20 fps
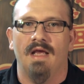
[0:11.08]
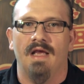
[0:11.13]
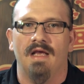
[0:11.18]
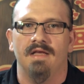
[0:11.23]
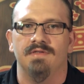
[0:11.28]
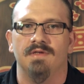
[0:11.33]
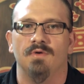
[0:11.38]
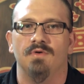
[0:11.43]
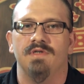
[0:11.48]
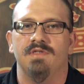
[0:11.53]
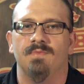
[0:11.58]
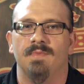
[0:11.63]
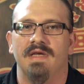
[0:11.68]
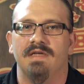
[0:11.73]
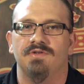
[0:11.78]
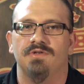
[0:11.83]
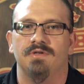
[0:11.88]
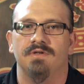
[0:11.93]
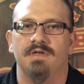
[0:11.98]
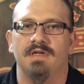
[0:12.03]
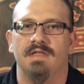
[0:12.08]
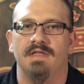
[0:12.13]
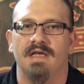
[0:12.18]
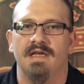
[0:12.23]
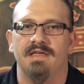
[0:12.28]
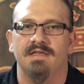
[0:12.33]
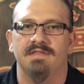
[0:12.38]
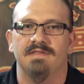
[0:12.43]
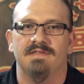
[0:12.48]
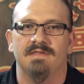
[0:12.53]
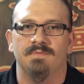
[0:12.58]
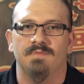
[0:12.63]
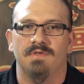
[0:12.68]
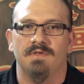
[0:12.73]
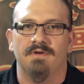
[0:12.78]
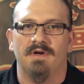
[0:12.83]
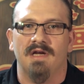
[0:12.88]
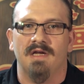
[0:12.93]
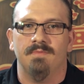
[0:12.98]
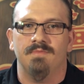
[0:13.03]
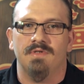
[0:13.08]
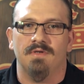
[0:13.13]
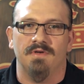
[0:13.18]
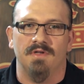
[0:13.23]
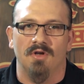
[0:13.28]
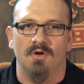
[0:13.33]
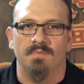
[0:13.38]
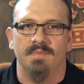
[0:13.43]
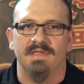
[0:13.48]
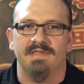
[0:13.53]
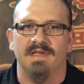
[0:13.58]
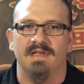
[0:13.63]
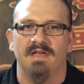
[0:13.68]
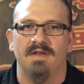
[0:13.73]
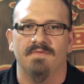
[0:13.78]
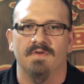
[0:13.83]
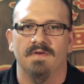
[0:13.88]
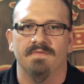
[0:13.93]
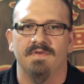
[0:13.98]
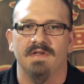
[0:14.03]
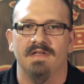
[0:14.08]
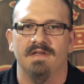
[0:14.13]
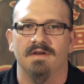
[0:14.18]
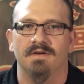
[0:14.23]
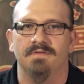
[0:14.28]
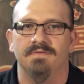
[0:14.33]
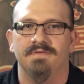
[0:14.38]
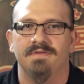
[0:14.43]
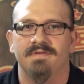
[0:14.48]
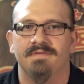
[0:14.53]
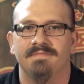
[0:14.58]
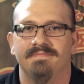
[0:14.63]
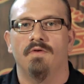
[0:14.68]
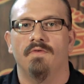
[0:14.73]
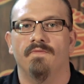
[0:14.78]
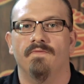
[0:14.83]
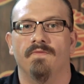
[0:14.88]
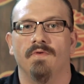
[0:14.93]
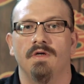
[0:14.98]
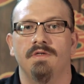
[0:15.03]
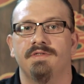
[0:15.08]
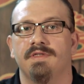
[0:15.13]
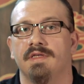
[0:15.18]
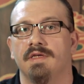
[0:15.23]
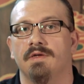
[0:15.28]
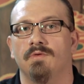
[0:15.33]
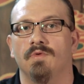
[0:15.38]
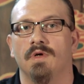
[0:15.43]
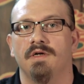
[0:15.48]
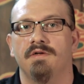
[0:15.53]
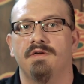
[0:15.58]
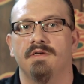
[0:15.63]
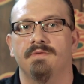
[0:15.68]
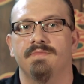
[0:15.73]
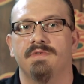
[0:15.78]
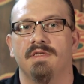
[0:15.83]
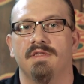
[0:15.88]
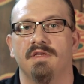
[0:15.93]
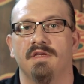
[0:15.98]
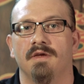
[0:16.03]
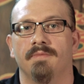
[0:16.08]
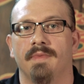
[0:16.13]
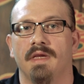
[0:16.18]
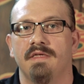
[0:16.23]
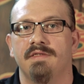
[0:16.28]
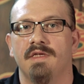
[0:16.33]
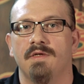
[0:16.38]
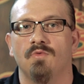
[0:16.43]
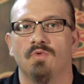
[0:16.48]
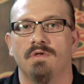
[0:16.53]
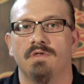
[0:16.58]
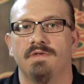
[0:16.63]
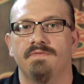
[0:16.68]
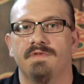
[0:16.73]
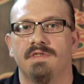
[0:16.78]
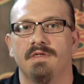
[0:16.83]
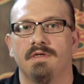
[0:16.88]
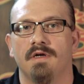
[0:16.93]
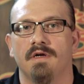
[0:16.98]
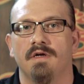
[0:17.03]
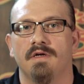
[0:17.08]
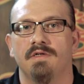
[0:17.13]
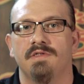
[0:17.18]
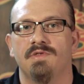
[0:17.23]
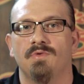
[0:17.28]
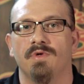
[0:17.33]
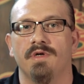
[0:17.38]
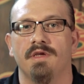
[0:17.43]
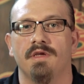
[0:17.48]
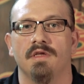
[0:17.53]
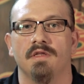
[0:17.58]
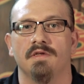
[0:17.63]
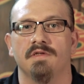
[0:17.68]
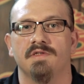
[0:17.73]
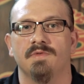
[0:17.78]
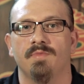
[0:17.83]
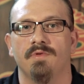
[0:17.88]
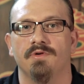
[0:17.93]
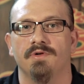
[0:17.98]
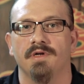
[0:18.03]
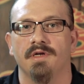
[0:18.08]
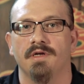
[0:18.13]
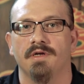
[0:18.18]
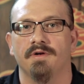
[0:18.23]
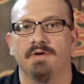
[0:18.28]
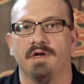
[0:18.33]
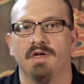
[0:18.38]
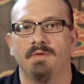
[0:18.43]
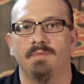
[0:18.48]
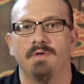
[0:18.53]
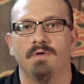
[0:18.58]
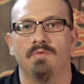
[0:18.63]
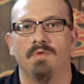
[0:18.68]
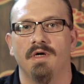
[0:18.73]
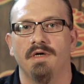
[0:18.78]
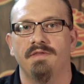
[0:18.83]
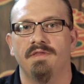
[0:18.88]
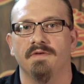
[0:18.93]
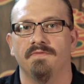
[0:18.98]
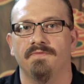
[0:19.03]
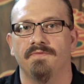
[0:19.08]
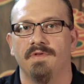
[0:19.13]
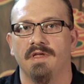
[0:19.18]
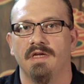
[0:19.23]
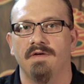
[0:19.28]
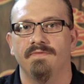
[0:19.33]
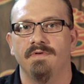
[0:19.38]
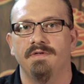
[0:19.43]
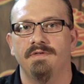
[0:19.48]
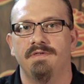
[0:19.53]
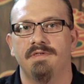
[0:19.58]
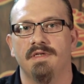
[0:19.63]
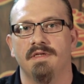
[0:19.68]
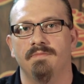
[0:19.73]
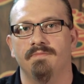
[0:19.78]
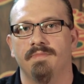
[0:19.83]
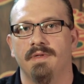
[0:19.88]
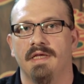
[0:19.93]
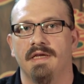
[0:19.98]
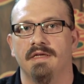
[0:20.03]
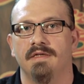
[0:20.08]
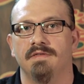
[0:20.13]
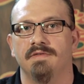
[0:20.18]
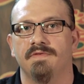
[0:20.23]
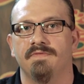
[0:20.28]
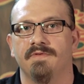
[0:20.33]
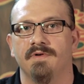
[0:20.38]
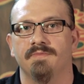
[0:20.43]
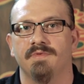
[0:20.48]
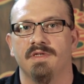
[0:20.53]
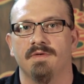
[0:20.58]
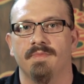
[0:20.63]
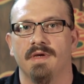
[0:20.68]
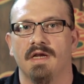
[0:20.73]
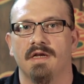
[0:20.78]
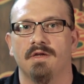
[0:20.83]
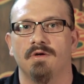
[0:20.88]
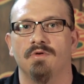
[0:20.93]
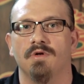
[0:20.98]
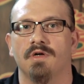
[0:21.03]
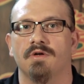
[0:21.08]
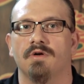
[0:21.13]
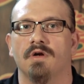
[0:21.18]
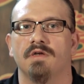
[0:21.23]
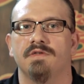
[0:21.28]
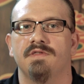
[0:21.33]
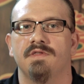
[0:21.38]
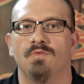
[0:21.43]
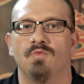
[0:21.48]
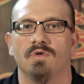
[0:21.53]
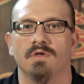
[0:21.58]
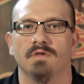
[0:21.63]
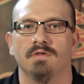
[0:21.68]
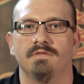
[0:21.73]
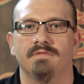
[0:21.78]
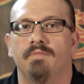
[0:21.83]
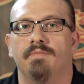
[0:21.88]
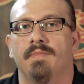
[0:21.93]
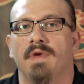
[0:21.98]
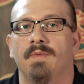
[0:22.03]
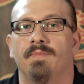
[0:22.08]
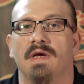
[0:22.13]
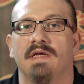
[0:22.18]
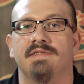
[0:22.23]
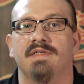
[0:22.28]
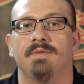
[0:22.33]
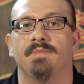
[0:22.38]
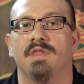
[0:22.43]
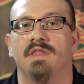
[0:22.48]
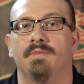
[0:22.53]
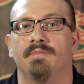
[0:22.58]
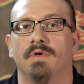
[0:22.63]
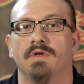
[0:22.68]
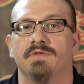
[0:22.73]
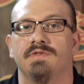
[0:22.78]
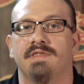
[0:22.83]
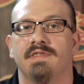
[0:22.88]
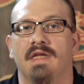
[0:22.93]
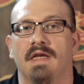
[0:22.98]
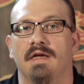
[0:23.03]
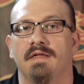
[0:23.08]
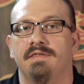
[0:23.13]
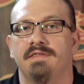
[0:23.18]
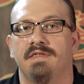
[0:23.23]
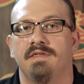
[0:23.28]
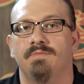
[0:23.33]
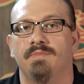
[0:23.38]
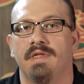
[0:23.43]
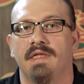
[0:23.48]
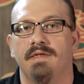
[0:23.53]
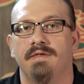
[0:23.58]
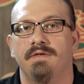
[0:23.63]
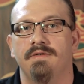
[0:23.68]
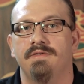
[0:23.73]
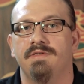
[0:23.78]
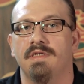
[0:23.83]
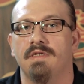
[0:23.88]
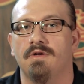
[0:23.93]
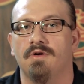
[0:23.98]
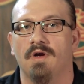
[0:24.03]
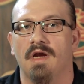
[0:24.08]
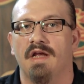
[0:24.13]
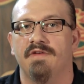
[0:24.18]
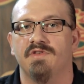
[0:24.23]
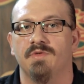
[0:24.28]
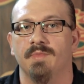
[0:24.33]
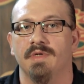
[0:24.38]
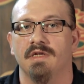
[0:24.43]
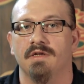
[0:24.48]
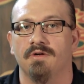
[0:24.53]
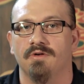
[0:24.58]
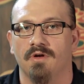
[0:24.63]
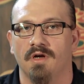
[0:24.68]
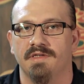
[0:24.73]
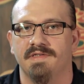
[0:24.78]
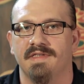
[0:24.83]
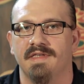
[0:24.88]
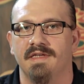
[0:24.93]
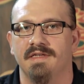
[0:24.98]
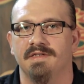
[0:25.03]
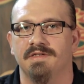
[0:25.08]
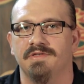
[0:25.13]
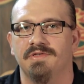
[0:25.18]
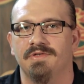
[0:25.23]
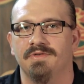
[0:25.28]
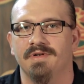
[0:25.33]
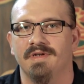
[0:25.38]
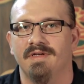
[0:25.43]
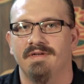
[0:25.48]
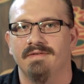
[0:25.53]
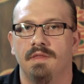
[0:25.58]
As always, make sure to like and subscribe so you don't miss any of our videos. Firstly, welcome to the amazing world of cigars where you can explore an incredible wealth of flavors and blends from tobacco across the world, made by some of the most talented blenders and craftsmen across the industry.